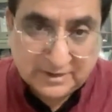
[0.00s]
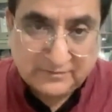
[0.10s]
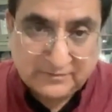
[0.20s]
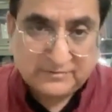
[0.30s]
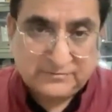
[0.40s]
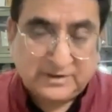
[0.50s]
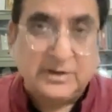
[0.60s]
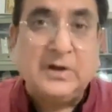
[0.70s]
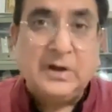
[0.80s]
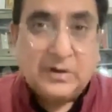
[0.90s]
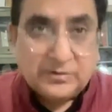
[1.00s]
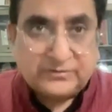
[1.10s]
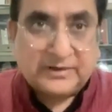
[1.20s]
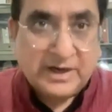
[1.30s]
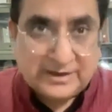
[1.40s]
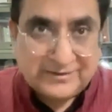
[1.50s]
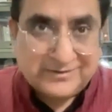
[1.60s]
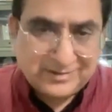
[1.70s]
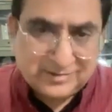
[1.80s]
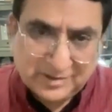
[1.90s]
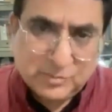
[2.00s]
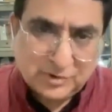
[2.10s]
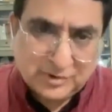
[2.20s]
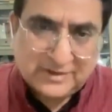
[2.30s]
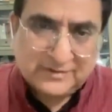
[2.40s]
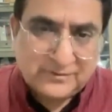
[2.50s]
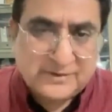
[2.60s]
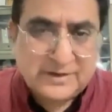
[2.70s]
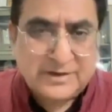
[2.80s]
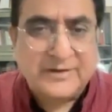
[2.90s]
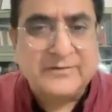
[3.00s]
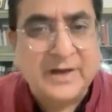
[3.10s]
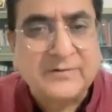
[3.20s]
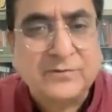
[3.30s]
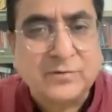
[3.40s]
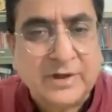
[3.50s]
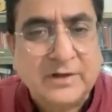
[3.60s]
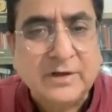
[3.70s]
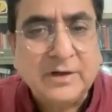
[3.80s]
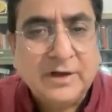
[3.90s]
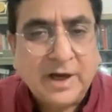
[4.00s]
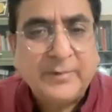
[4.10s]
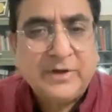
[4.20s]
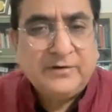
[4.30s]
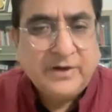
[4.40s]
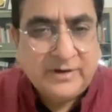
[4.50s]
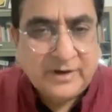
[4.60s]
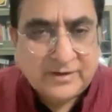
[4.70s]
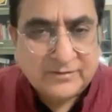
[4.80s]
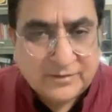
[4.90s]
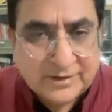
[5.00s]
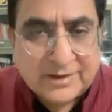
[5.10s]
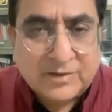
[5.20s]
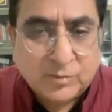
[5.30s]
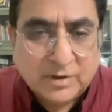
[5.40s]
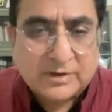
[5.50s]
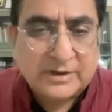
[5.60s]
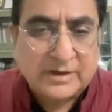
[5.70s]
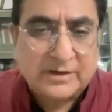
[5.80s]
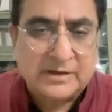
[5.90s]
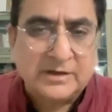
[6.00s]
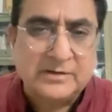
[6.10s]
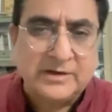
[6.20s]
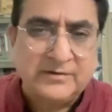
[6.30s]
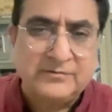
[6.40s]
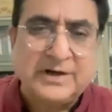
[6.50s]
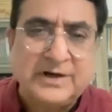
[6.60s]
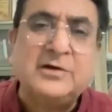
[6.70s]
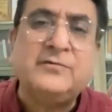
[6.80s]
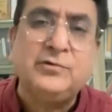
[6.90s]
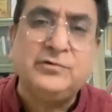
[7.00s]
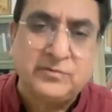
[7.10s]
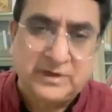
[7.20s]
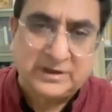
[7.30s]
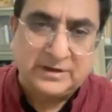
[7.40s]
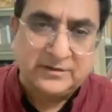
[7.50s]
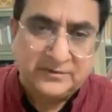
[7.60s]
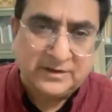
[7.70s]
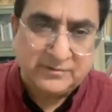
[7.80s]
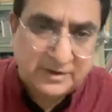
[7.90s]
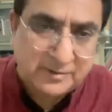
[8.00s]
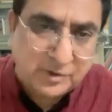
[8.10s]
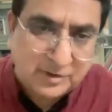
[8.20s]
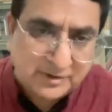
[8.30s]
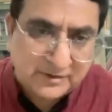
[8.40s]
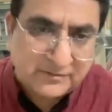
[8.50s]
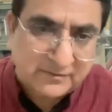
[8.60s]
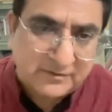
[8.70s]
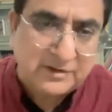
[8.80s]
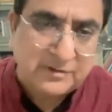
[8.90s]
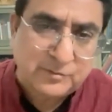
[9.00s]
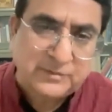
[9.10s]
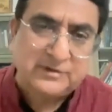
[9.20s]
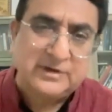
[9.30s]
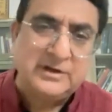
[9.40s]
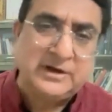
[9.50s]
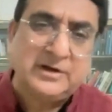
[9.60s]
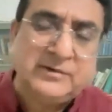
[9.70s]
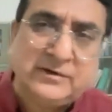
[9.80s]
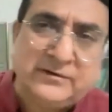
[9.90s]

and East Asia. The SARC is, I think, more or less is a really sad story. It hasn't really worked, and there's very little future one can see the way the politics is at the moment here within